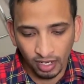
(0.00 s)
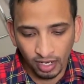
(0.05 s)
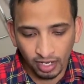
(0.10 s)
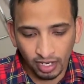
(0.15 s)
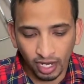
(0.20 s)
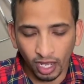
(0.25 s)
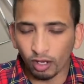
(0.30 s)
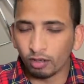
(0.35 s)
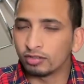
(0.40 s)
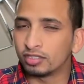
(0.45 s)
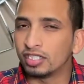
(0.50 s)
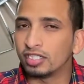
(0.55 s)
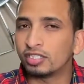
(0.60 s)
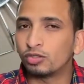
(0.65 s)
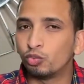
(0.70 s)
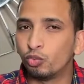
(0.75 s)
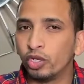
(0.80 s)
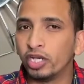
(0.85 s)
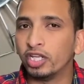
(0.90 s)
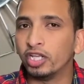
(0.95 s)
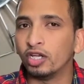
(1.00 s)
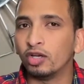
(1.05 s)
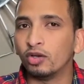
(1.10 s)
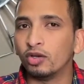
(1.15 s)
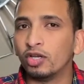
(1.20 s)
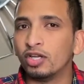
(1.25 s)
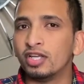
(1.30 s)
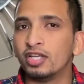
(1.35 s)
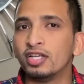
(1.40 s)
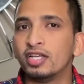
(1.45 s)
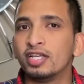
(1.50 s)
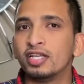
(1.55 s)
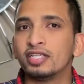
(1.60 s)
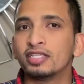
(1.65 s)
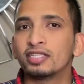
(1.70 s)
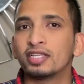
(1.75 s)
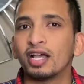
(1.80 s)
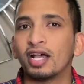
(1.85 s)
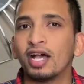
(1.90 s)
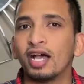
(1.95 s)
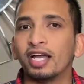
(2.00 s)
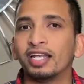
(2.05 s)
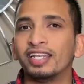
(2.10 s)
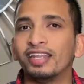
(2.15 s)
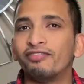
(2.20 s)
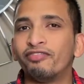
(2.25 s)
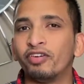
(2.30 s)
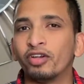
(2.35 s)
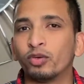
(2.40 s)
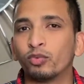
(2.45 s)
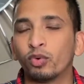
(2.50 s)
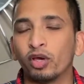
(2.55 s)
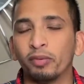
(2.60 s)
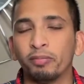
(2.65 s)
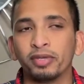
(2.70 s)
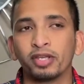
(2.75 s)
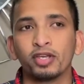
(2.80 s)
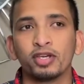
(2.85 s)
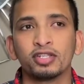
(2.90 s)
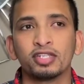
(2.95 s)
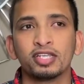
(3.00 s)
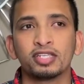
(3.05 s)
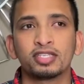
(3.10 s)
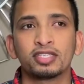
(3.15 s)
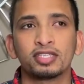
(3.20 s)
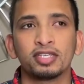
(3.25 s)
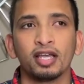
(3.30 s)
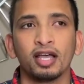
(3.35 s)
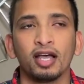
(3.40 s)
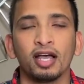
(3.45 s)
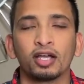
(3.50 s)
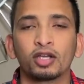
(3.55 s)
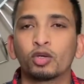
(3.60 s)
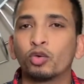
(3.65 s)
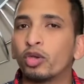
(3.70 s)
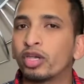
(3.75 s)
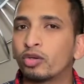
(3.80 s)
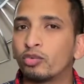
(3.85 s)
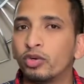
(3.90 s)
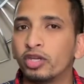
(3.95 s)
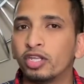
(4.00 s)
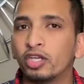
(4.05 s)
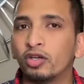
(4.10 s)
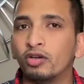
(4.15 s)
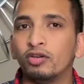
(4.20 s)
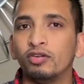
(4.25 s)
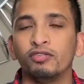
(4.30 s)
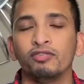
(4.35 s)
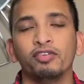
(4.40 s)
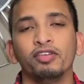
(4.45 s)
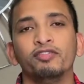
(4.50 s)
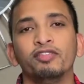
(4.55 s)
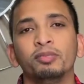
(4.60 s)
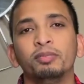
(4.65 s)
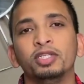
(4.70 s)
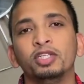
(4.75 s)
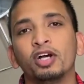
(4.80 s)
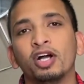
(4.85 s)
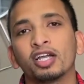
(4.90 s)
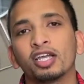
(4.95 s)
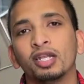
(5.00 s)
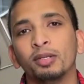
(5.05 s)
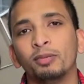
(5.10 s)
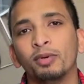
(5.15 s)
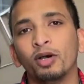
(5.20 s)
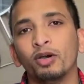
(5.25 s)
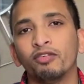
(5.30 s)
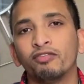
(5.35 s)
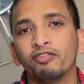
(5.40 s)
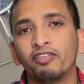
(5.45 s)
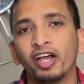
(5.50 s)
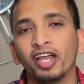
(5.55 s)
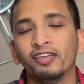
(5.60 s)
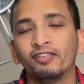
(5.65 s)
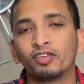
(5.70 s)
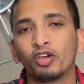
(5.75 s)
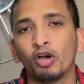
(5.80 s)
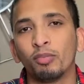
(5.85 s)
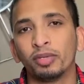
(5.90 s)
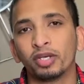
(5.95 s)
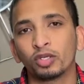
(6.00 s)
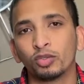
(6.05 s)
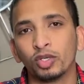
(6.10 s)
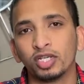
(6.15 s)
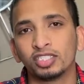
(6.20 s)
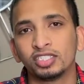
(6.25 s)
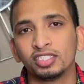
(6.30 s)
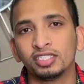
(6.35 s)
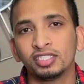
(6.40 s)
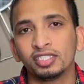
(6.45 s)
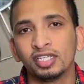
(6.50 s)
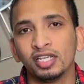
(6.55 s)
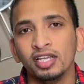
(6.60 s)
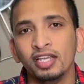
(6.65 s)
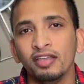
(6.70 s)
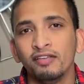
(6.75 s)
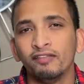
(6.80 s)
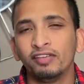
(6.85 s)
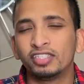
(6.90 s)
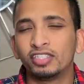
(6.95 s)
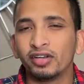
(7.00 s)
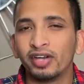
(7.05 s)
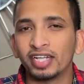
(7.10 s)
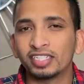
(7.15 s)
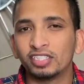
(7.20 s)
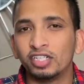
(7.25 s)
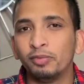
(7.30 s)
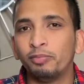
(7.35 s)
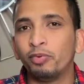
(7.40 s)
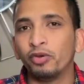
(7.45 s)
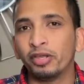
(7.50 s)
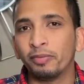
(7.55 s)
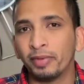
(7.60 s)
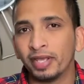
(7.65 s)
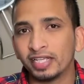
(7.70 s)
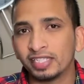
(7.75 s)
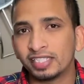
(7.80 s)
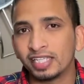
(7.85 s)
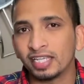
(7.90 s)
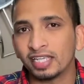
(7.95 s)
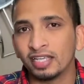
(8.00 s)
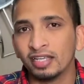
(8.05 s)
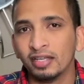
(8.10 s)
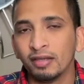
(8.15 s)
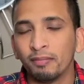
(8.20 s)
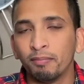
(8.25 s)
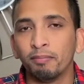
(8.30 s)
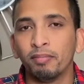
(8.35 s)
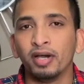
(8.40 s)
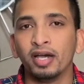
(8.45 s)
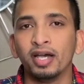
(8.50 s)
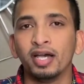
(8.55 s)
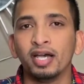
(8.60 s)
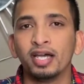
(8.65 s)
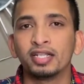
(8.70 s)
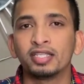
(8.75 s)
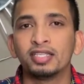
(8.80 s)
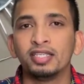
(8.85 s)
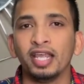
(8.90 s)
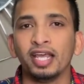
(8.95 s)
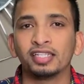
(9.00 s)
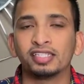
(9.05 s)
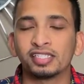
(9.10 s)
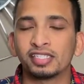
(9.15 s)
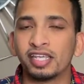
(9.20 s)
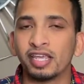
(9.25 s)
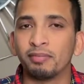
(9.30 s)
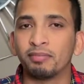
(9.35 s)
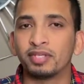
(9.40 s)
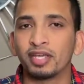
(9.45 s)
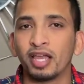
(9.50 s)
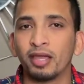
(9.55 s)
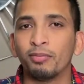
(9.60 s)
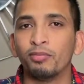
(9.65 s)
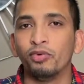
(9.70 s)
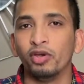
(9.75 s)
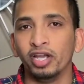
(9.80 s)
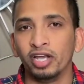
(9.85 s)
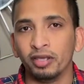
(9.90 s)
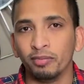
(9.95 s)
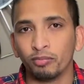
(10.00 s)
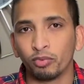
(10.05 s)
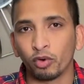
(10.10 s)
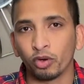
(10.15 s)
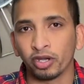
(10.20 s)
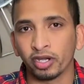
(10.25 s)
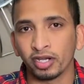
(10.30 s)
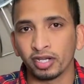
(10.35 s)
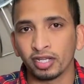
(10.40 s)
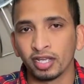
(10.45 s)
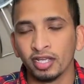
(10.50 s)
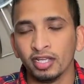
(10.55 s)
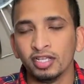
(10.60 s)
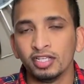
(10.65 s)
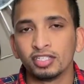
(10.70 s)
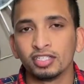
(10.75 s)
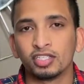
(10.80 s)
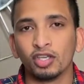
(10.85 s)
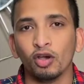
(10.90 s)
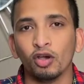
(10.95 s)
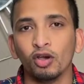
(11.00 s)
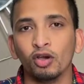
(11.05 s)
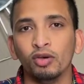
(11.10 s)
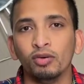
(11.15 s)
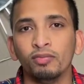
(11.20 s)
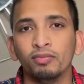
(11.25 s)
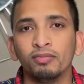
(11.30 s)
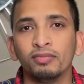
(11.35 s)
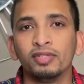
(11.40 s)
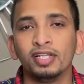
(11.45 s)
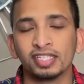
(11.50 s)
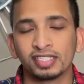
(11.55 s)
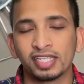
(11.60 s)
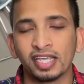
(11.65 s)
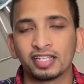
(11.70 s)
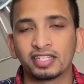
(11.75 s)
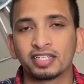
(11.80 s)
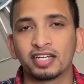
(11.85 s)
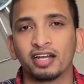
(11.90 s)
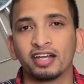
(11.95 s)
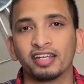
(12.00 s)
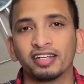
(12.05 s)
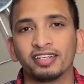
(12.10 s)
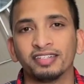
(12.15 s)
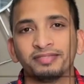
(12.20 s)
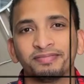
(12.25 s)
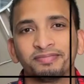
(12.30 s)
Now this video is a different one because it's a quick video. We will be talking about five common questions which are actually pretty basic but at the same time really important. So let's get started.